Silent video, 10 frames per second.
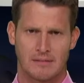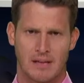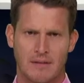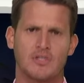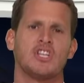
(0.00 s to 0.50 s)

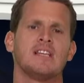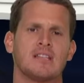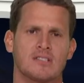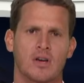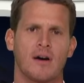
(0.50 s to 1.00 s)
if
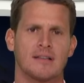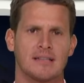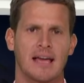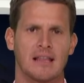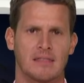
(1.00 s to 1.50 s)
Jesus taught
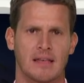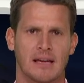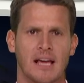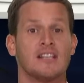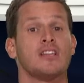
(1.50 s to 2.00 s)
us
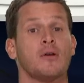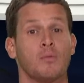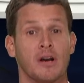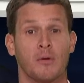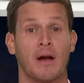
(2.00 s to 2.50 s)
anything, it's that
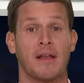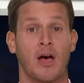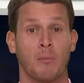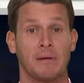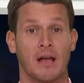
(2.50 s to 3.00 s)
running around
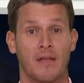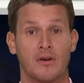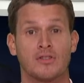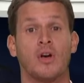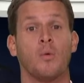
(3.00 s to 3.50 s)
helping
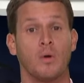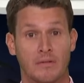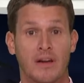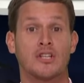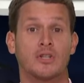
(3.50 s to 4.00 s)
others will
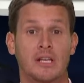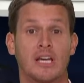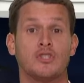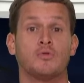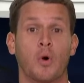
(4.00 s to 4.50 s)
eventually
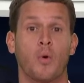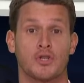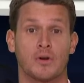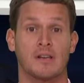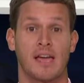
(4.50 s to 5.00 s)
get you
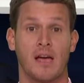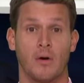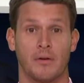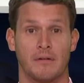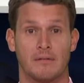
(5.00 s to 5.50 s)
tortured and
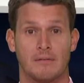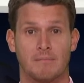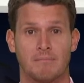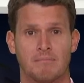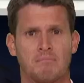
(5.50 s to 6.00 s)
killed.
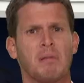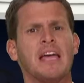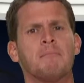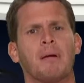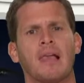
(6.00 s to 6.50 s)

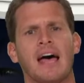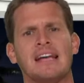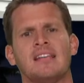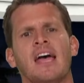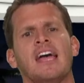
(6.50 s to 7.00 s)
Being
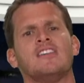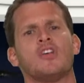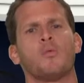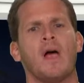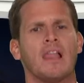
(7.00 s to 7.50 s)
polite is
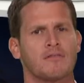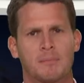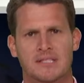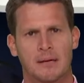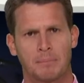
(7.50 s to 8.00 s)
a relic
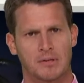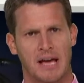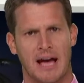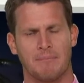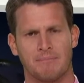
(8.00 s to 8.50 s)
from a simpler
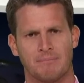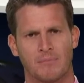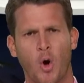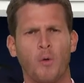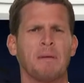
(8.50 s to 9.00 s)
time.
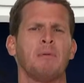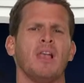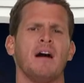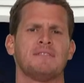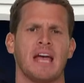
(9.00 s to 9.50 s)
Old people
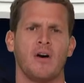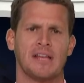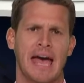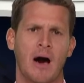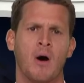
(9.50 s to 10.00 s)
love telling
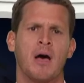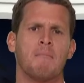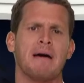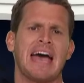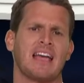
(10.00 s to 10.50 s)
you how
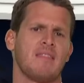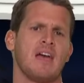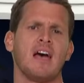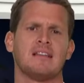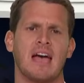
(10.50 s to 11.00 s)
back in
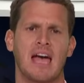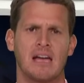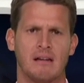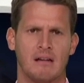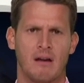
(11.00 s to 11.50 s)
their
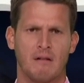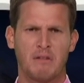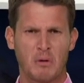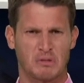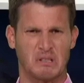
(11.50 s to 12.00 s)
day,
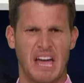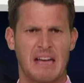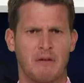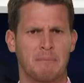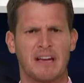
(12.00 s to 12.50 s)
folks
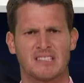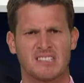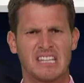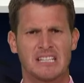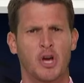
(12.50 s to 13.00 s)
gave up their
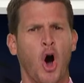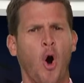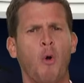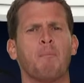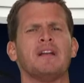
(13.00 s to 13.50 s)
seat,
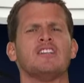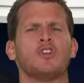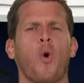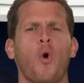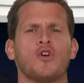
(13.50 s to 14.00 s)
opened
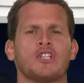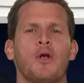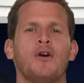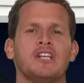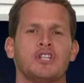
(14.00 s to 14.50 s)
doors,
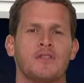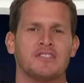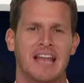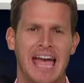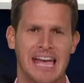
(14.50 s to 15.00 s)
learned each
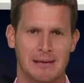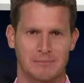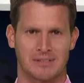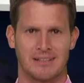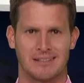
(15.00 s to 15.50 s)
other's
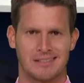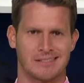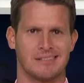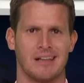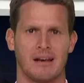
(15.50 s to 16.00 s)
names.
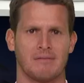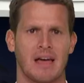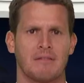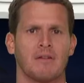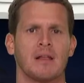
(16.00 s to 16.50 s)
Just none of
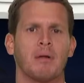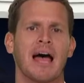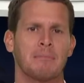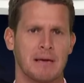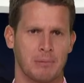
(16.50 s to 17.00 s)
that for any
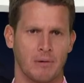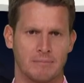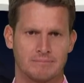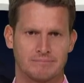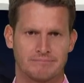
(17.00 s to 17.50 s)
black people.
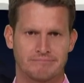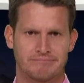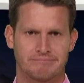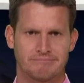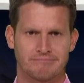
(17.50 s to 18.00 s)

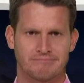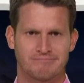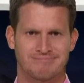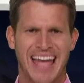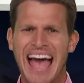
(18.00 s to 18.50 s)

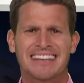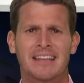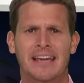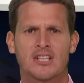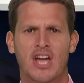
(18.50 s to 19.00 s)

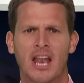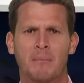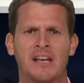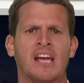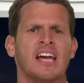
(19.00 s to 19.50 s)
Acting like a
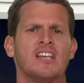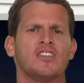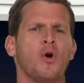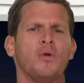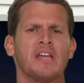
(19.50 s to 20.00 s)
gentleman
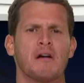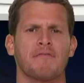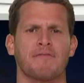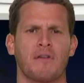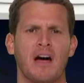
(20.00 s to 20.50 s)
is only a
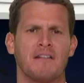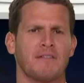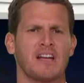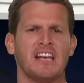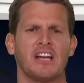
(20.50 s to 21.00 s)
front
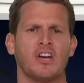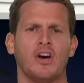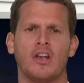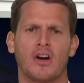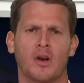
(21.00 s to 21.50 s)
for getting a
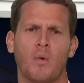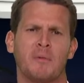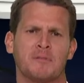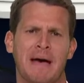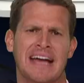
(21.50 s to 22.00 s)
good look at a
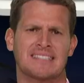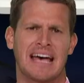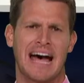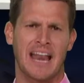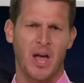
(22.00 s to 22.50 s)
woman's
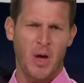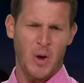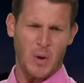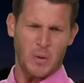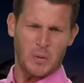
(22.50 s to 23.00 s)
backside.
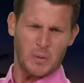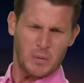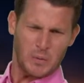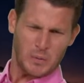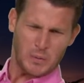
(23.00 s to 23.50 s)

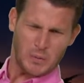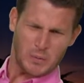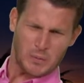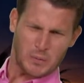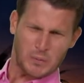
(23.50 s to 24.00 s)
Oh.